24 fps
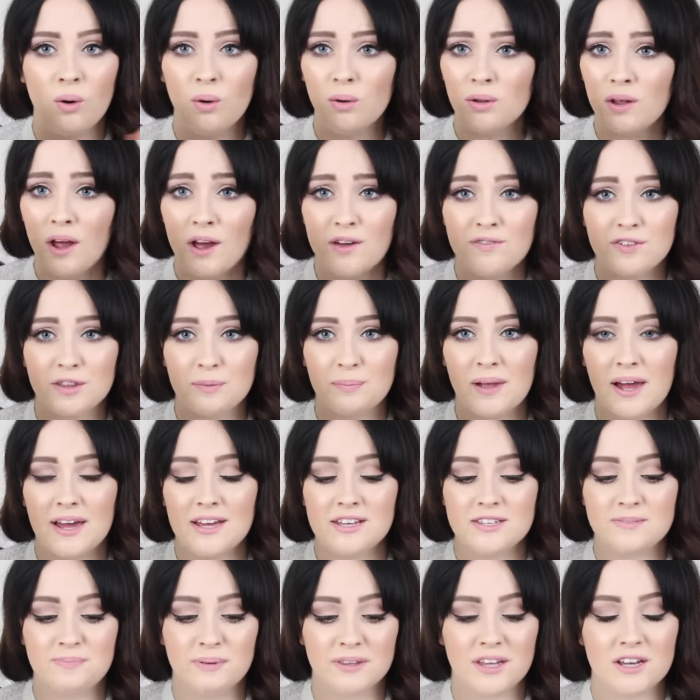all over the
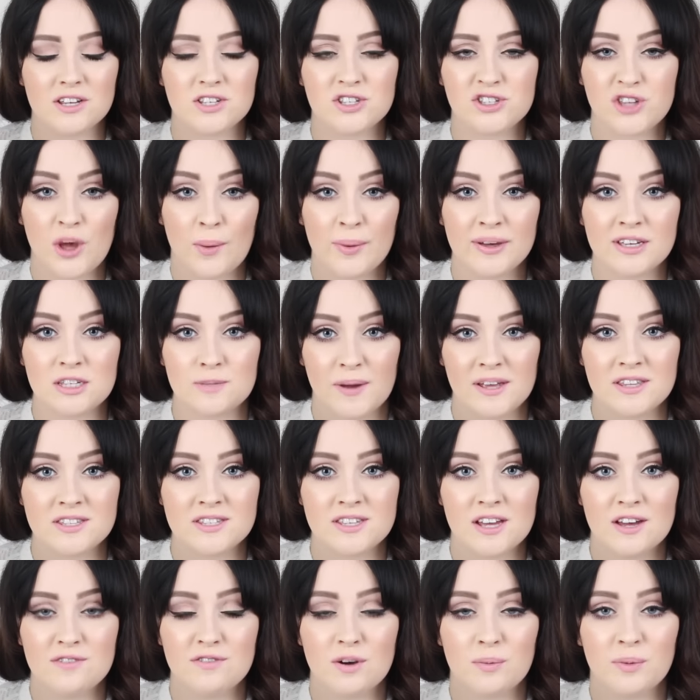place, but they're so
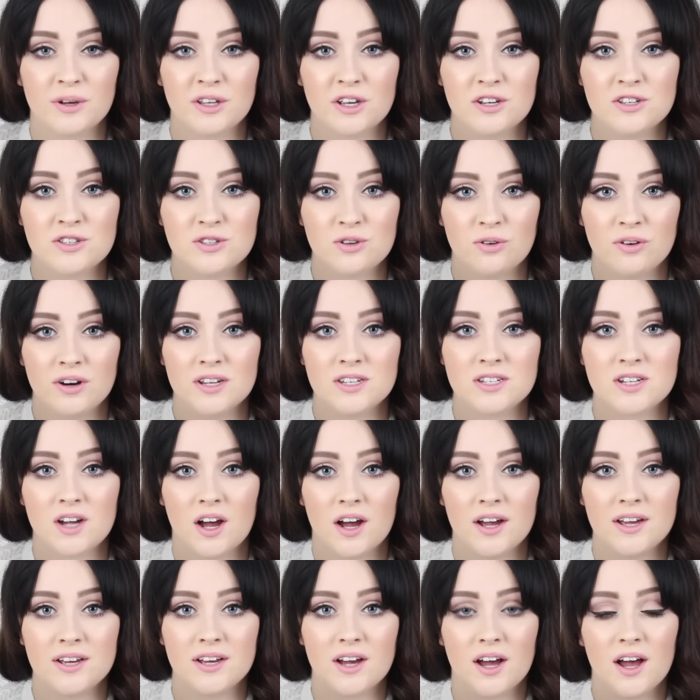expensive, and when I saw it in
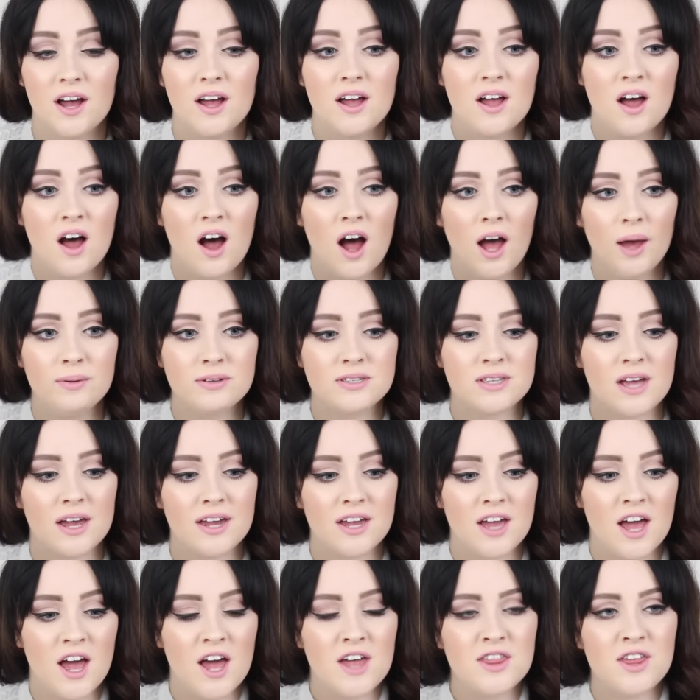Tiger I was
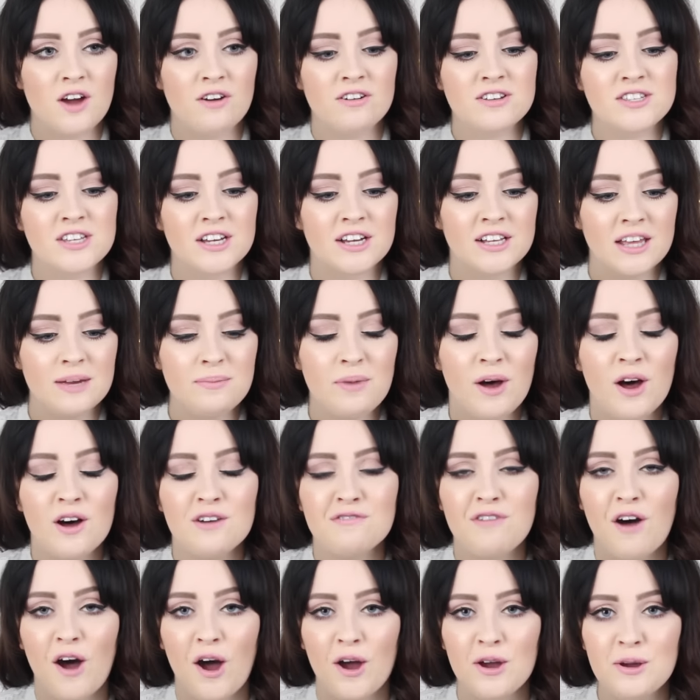like, there is a glimmer
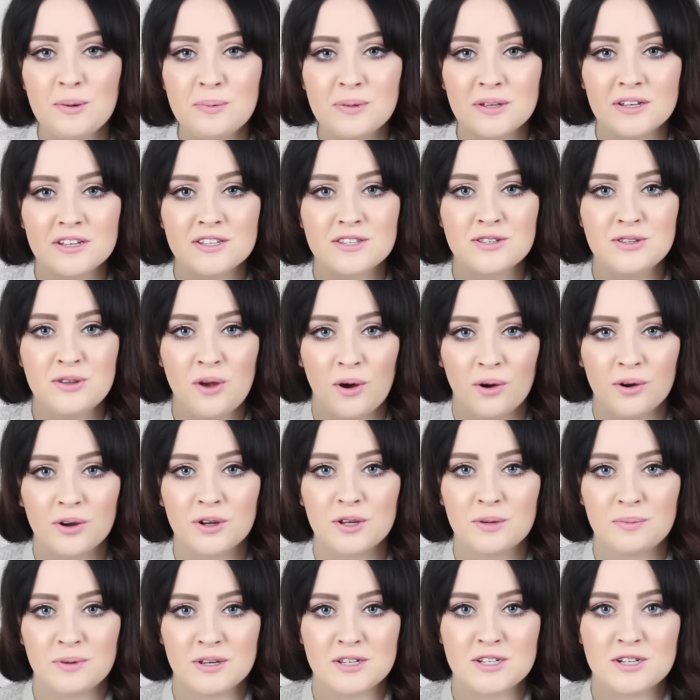of hope that it's not
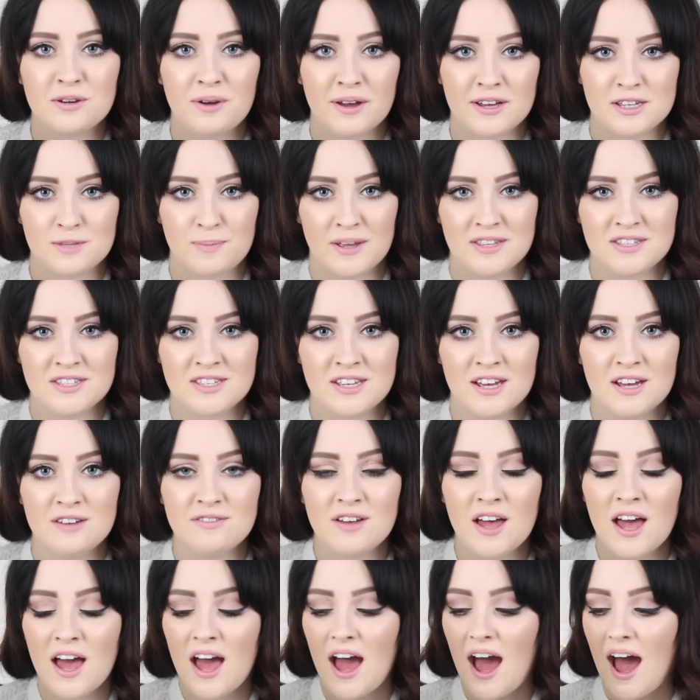going to be too expensive.
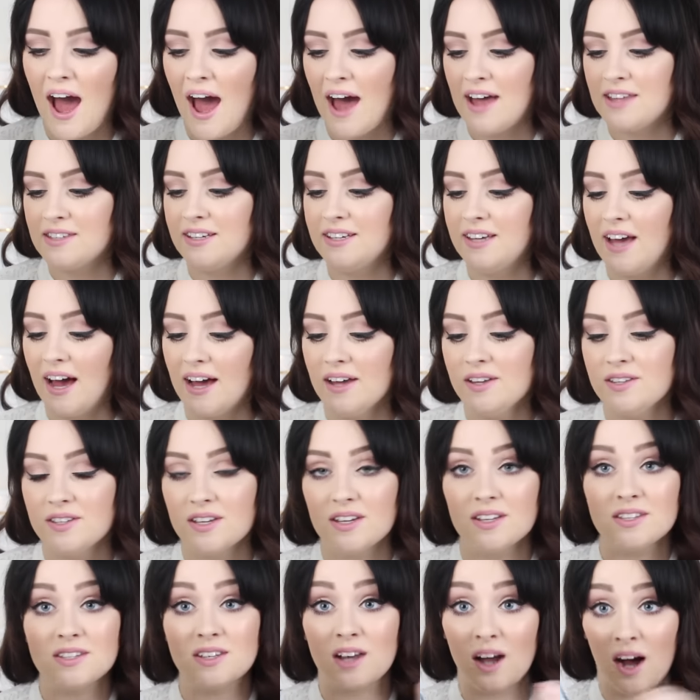And yes,
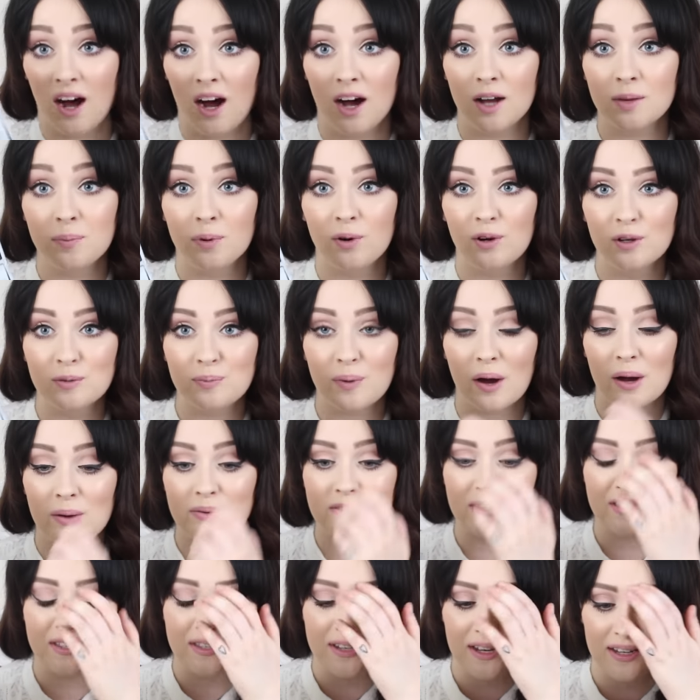it's cardboard, but I
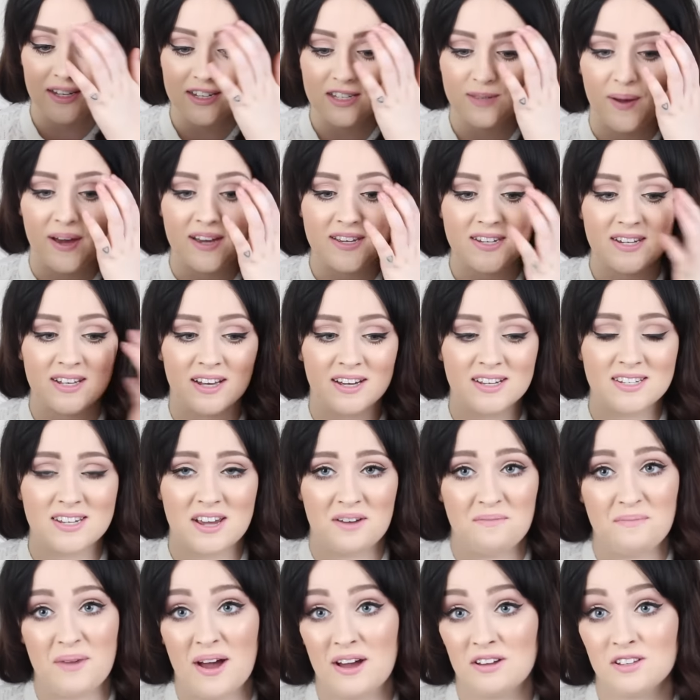was still expecting like
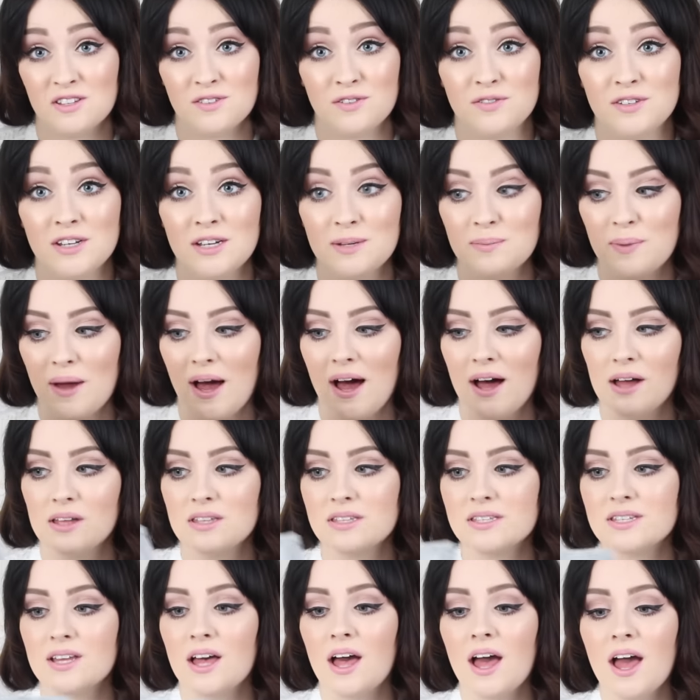ten pounds, fifteen
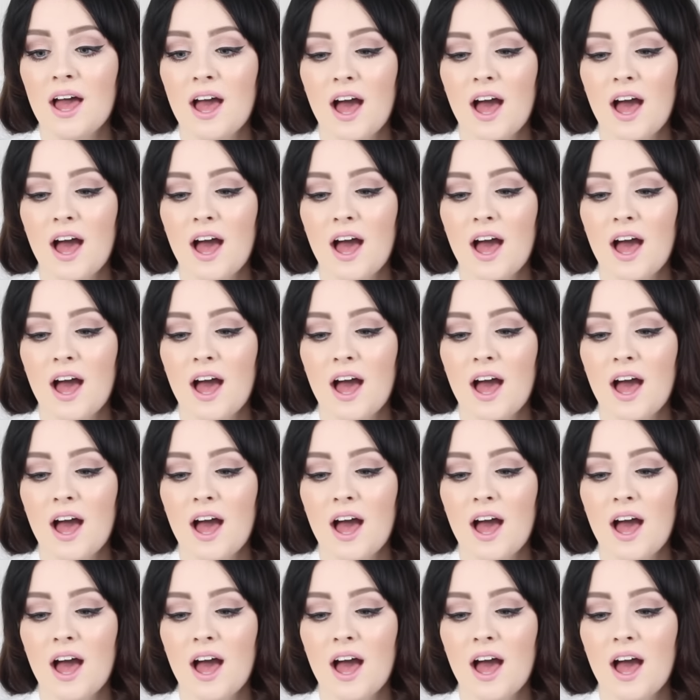pounds.